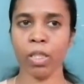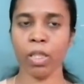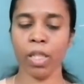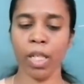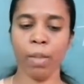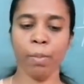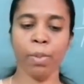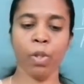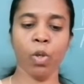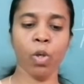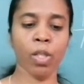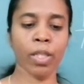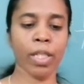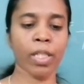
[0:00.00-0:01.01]
can be
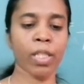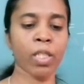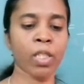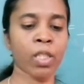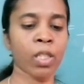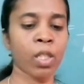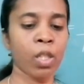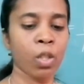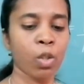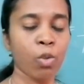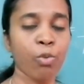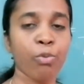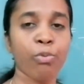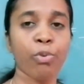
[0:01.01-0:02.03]
all that is
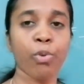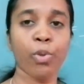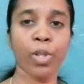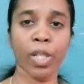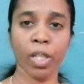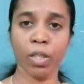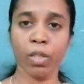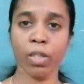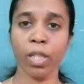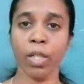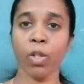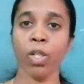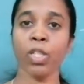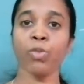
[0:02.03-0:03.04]
flowing, they are
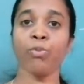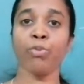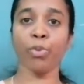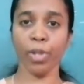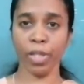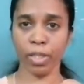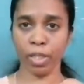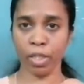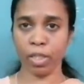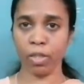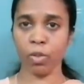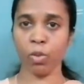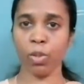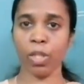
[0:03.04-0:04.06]
known as
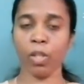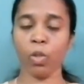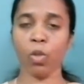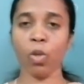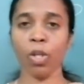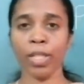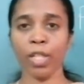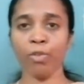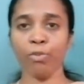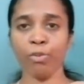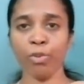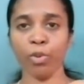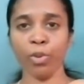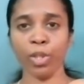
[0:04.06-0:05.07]
fluids, okay. All that
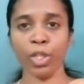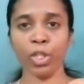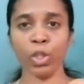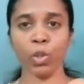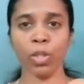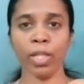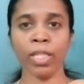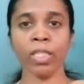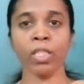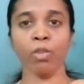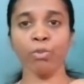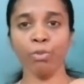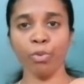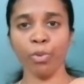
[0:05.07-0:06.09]
flow is known as
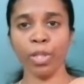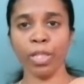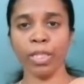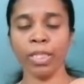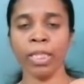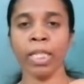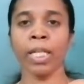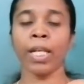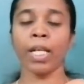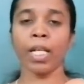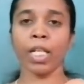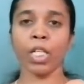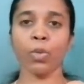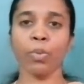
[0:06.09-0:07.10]
fluids.
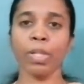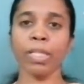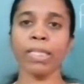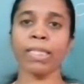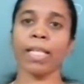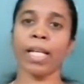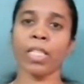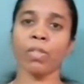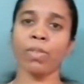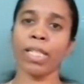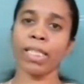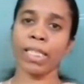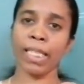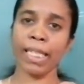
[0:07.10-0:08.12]
Liquids as well
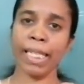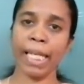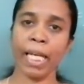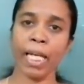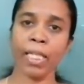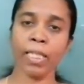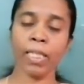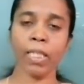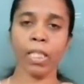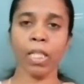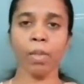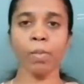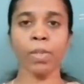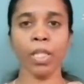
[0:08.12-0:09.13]
as gas
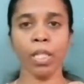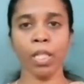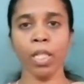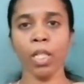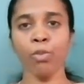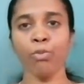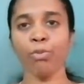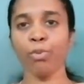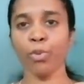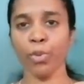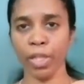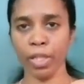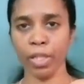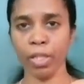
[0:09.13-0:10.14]
comes under
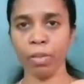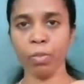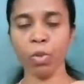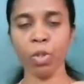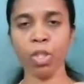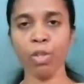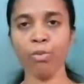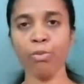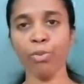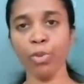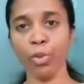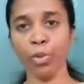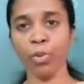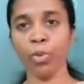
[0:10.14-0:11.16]
fluids because they
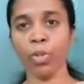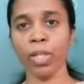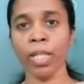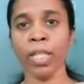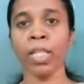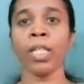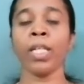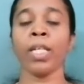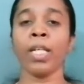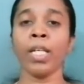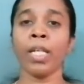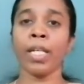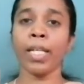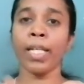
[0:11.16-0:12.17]
flow, okay.
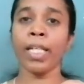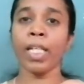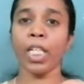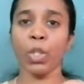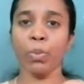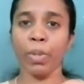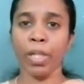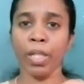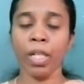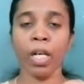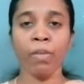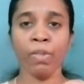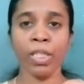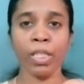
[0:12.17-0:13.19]
In liquid,
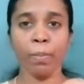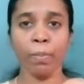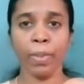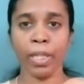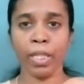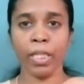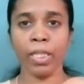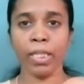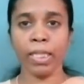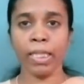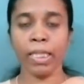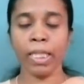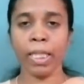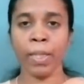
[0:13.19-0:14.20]
how is the pressure
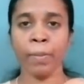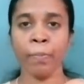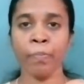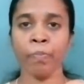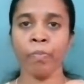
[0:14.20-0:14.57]
seen?